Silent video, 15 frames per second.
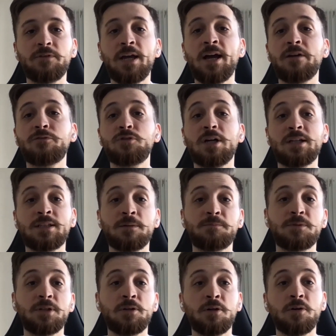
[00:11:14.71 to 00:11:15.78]
We have to
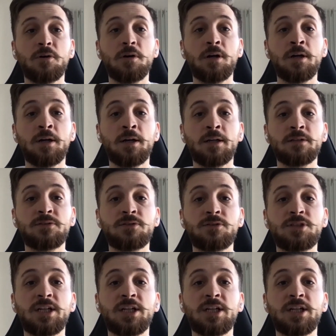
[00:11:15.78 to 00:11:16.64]
adapt the